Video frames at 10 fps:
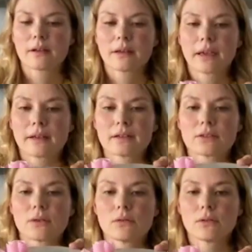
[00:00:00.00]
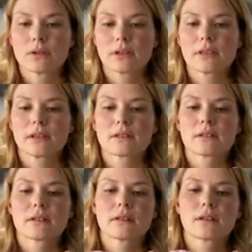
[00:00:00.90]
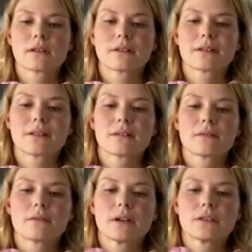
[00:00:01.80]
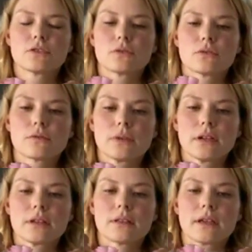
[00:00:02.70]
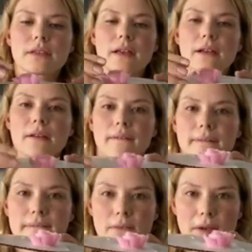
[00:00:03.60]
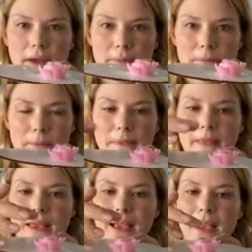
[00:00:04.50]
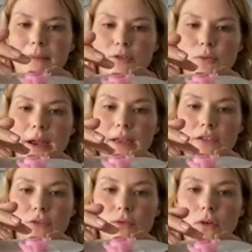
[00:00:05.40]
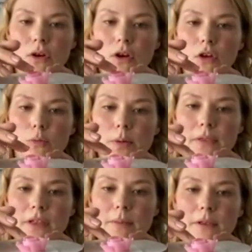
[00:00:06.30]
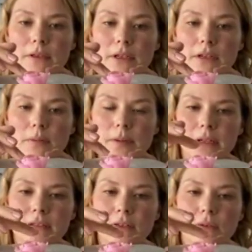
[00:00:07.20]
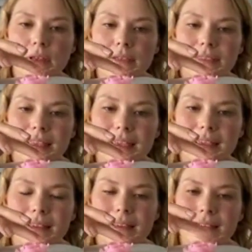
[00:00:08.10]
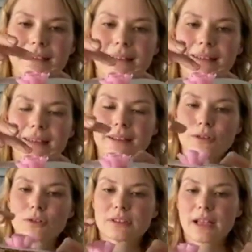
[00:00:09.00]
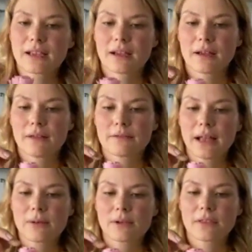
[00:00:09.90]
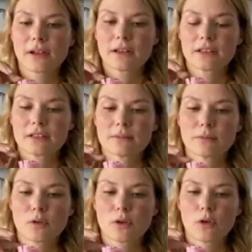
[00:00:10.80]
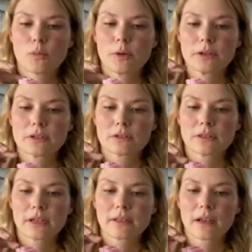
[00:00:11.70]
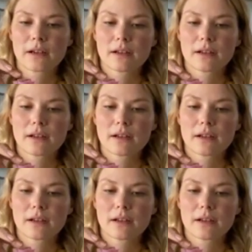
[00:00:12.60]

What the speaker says: Okay, so look at this. 1, 2, 3, like that. Okay, I'm trying to open them a little bit so that it looks like a flower that it's more open, just like that.